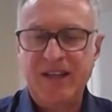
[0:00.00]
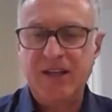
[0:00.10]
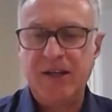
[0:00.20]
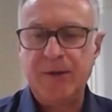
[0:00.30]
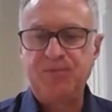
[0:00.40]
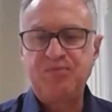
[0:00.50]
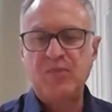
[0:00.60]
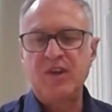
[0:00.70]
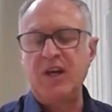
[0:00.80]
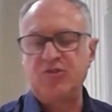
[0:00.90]
Again,
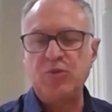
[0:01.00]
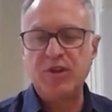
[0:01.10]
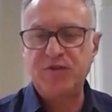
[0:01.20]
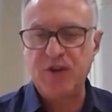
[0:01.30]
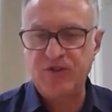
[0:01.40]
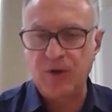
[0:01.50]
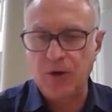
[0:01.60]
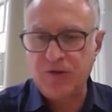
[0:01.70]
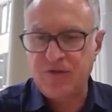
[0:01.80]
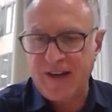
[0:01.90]
yes, we were the first
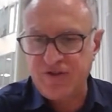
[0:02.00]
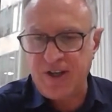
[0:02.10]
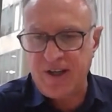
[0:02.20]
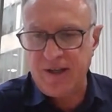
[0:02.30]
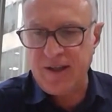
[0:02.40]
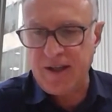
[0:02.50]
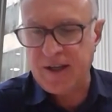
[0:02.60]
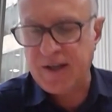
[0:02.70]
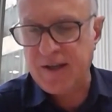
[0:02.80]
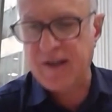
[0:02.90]
to launch
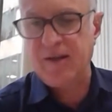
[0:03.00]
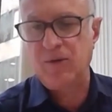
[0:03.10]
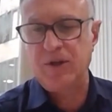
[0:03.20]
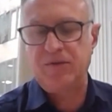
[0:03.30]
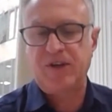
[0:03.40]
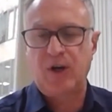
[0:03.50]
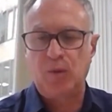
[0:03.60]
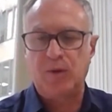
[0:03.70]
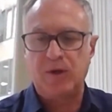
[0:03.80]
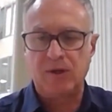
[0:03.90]
5G, one of the
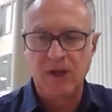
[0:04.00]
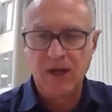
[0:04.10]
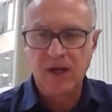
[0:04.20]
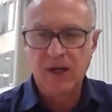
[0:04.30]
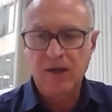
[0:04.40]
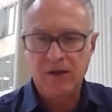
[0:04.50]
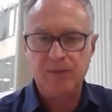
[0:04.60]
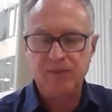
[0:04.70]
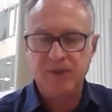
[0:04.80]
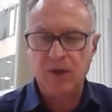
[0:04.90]
global,
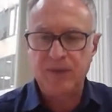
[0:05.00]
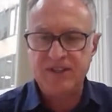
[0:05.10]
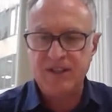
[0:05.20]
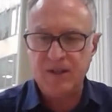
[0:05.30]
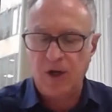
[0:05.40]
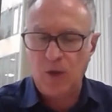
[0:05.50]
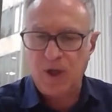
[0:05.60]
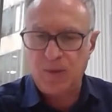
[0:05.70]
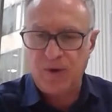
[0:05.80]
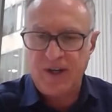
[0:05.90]
BT
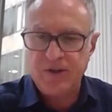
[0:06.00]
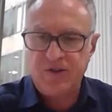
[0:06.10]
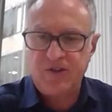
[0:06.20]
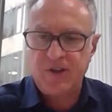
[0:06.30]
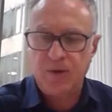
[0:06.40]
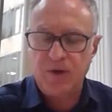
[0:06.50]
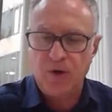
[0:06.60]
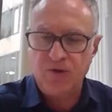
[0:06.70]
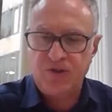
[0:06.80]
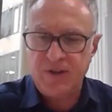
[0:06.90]
global operators.
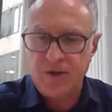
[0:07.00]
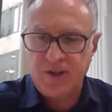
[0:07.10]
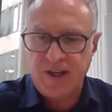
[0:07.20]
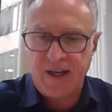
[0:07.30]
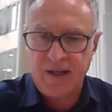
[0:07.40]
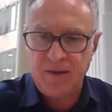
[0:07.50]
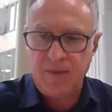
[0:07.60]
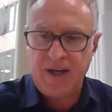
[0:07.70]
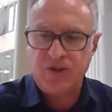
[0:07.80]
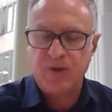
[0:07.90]
We launched in the
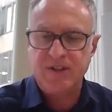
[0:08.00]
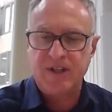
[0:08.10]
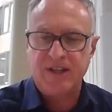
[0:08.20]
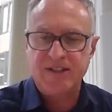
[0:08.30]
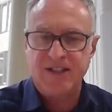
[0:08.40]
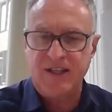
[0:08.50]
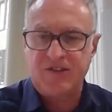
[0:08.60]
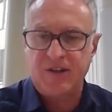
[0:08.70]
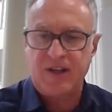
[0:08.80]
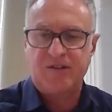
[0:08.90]
UK in May
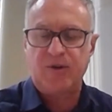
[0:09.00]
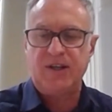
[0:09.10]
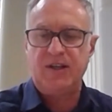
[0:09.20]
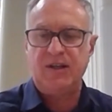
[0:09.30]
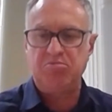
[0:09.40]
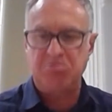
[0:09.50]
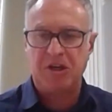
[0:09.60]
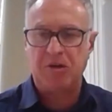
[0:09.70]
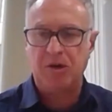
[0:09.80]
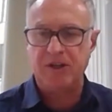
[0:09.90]
2019, so that's
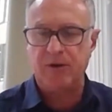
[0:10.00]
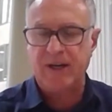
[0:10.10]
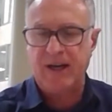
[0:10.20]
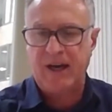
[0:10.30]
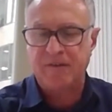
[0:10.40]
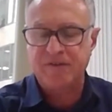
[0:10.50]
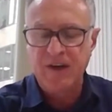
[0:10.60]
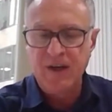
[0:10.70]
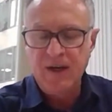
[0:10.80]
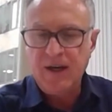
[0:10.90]
already, a year and a
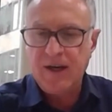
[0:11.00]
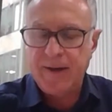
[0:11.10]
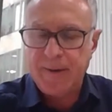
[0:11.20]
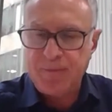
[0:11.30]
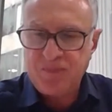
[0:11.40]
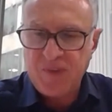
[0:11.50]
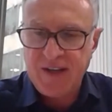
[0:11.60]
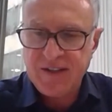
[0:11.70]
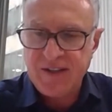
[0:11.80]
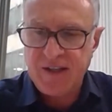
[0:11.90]
half.
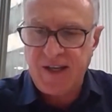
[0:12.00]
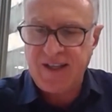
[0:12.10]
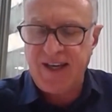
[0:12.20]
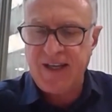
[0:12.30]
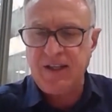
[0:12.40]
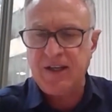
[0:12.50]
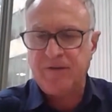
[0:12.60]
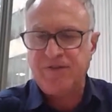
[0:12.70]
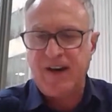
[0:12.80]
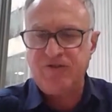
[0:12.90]
And again,
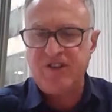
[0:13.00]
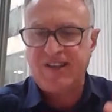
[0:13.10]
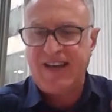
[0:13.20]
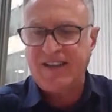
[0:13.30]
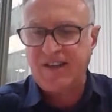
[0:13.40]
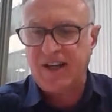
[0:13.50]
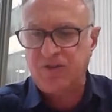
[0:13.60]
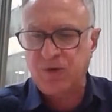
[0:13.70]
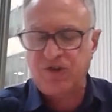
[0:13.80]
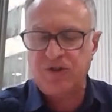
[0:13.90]
5G is a
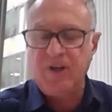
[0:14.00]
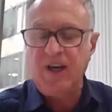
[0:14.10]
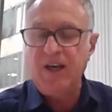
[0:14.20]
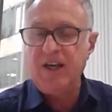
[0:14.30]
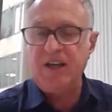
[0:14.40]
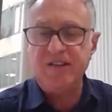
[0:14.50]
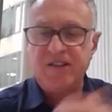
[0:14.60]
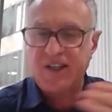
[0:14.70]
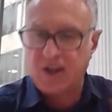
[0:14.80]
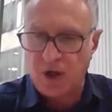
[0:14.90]
catalyst. It
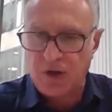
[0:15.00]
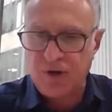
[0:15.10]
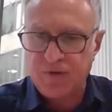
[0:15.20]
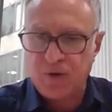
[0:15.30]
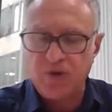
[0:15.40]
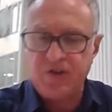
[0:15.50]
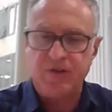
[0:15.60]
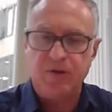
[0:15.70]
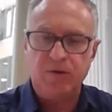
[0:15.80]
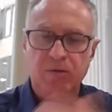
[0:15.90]
is a technology, of
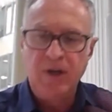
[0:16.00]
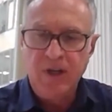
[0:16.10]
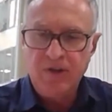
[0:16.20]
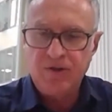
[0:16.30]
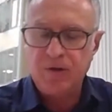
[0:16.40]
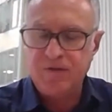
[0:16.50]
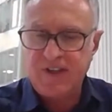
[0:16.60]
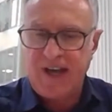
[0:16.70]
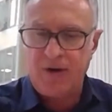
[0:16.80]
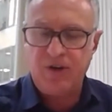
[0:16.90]
course, a new sort
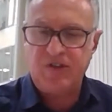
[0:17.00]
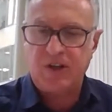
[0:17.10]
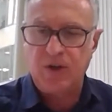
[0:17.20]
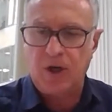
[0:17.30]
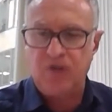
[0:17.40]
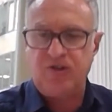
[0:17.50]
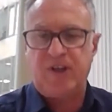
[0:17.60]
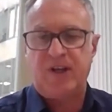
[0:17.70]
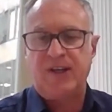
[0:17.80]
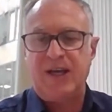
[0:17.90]
of carrier
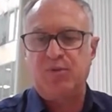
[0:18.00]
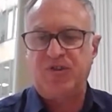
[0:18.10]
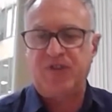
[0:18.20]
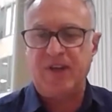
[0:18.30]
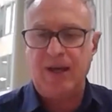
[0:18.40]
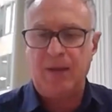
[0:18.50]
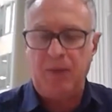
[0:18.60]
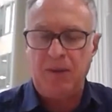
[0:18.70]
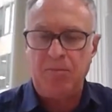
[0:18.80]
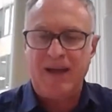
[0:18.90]
technology that enables the
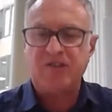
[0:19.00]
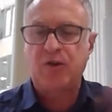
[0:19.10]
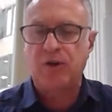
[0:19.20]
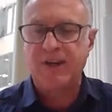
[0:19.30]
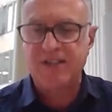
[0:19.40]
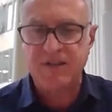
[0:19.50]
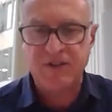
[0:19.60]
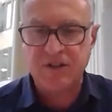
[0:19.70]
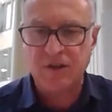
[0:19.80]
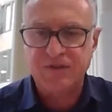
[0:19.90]
immense
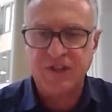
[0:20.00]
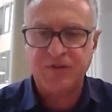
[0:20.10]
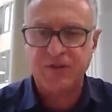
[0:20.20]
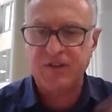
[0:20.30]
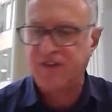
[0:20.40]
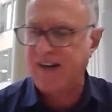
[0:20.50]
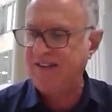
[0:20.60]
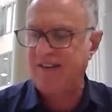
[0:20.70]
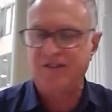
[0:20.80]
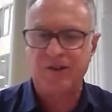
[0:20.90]
connectivity of different
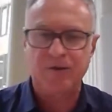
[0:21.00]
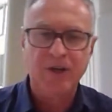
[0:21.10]
devices.